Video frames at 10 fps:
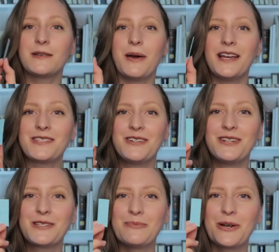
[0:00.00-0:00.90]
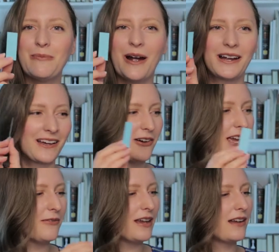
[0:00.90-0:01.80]
the past reader's bookmark.
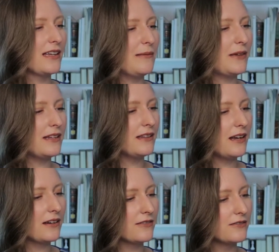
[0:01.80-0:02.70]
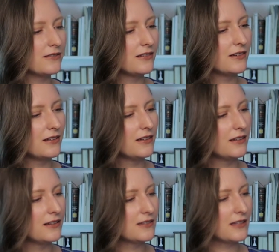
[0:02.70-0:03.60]
Okay, we got to keep that in there
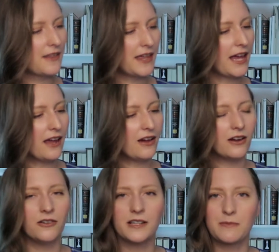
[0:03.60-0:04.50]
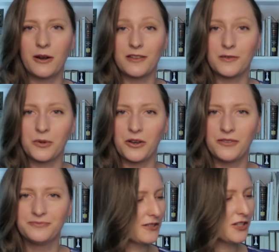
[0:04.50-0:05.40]
so that they are always a part of this
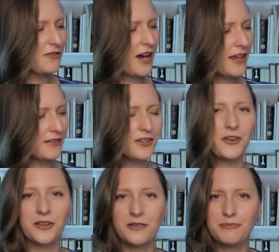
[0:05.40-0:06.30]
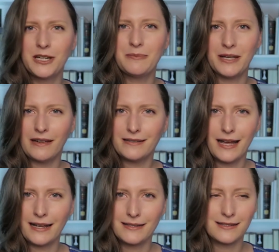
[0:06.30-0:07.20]
book. So you've got, you know, pretty big
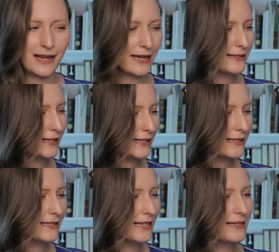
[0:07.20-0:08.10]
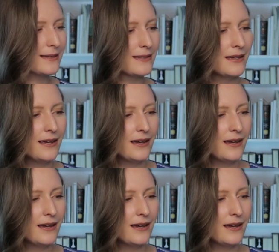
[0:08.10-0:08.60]
text sizes. It's